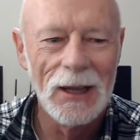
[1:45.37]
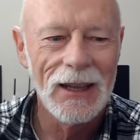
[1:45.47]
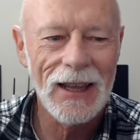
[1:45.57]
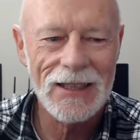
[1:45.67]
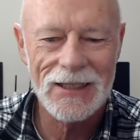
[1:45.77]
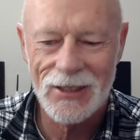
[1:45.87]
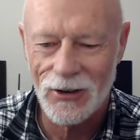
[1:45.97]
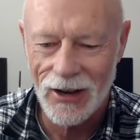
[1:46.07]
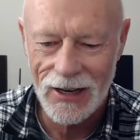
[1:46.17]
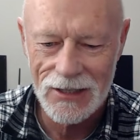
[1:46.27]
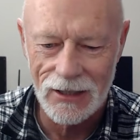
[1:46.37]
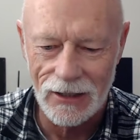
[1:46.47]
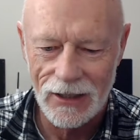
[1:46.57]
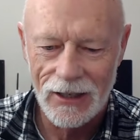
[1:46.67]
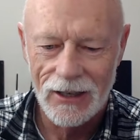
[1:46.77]
That's crazy.
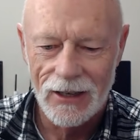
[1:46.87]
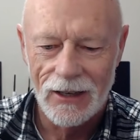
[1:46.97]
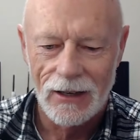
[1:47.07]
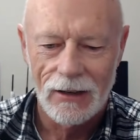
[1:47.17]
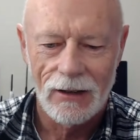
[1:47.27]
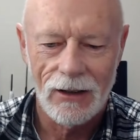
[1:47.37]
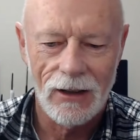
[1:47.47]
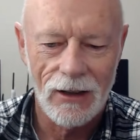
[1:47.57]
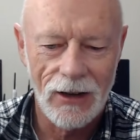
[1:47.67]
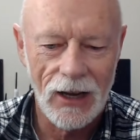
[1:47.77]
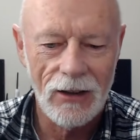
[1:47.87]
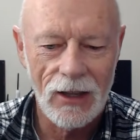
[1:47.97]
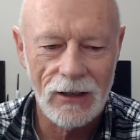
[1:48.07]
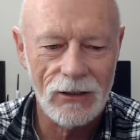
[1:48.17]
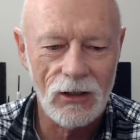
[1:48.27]
Oh, no,
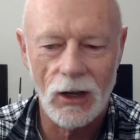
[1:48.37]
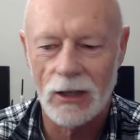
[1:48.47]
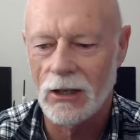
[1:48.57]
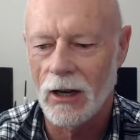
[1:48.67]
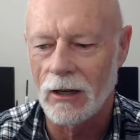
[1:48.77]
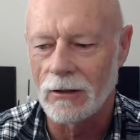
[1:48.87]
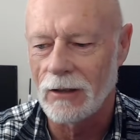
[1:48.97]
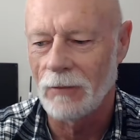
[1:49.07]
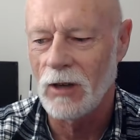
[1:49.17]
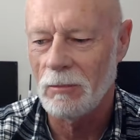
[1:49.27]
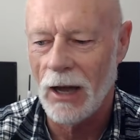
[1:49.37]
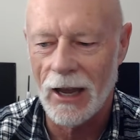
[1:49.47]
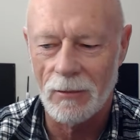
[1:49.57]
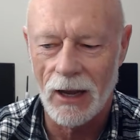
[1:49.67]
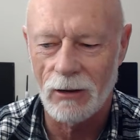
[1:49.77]
anything you'd like to know? I've done my
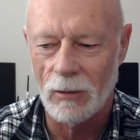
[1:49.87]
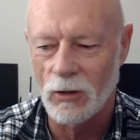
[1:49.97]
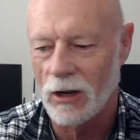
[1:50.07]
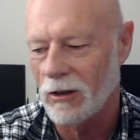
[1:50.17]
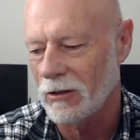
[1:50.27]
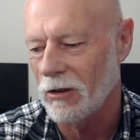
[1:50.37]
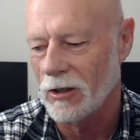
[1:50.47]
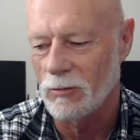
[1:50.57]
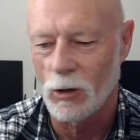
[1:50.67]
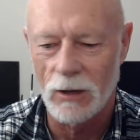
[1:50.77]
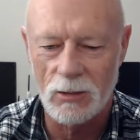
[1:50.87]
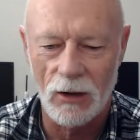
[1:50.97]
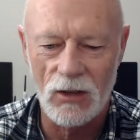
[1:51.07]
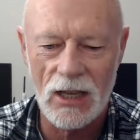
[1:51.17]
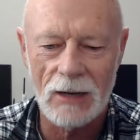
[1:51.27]
AMA. Got some more ones. But if
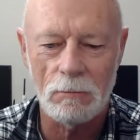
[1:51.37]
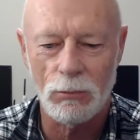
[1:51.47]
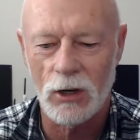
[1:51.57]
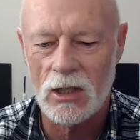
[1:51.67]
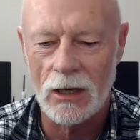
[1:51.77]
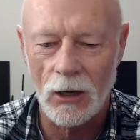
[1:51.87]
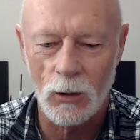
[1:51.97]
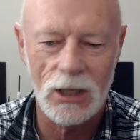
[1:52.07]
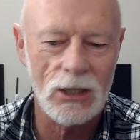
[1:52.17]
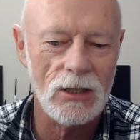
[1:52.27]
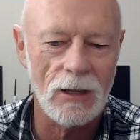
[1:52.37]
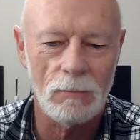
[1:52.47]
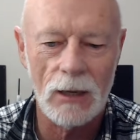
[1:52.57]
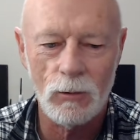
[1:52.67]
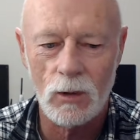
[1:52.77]
there's any pressing questions that
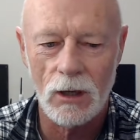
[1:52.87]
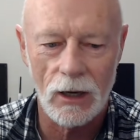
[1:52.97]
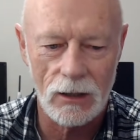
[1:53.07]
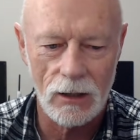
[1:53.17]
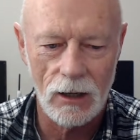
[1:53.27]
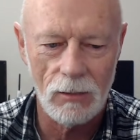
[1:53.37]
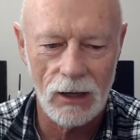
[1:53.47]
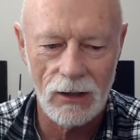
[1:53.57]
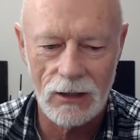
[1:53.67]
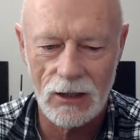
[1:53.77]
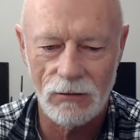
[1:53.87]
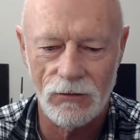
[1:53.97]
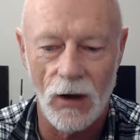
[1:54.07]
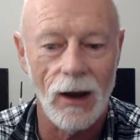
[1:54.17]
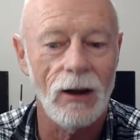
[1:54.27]
people would like to know about, then just
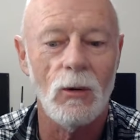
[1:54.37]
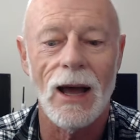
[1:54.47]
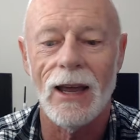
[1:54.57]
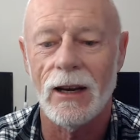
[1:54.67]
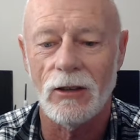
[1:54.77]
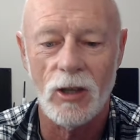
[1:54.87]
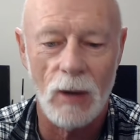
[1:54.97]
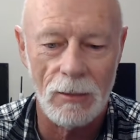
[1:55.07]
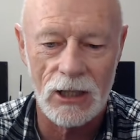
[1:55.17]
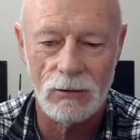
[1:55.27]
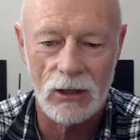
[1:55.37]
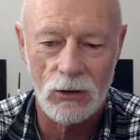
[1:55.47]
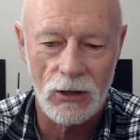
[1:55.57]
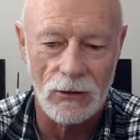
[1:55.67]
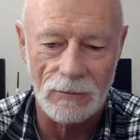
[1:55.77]
fire away and I'll do my best to ignore
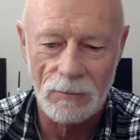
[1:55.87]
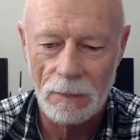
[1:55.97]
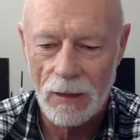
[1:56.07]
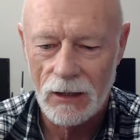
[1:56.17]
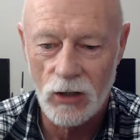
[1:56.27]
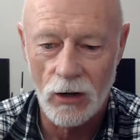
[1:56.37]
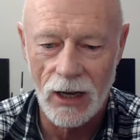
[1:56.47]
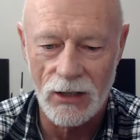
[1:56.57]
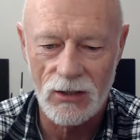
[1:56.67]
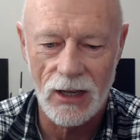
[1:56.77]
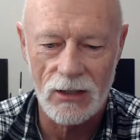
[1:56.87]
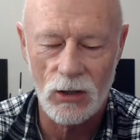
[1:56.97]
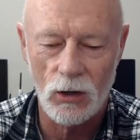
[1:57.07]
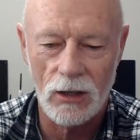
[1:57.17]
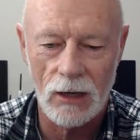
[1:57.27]
you. Donuts. That's
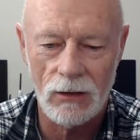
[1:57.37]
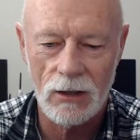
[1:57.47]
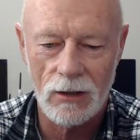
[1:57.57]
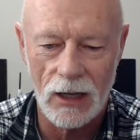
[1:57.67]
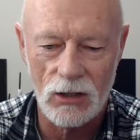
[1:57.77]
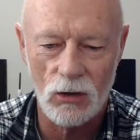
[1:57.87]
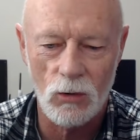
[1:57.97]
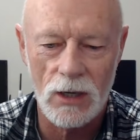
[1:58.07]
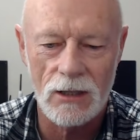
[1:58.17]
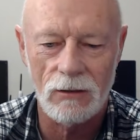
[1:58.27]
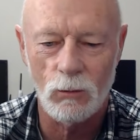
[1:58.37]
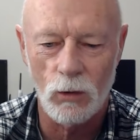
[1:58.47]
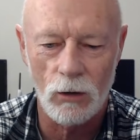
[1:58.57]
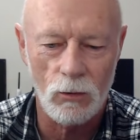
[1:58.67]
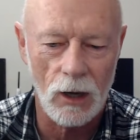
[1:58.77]
Kevin. That's always
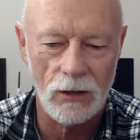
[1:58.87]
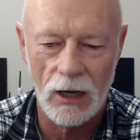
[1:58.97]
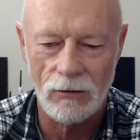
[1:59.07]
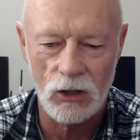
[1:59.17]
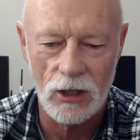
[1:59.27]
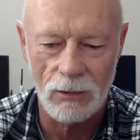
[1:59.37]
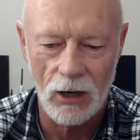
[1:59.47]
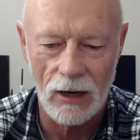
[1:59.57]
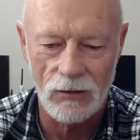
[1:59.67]
worthwhile in every stream. You've got to have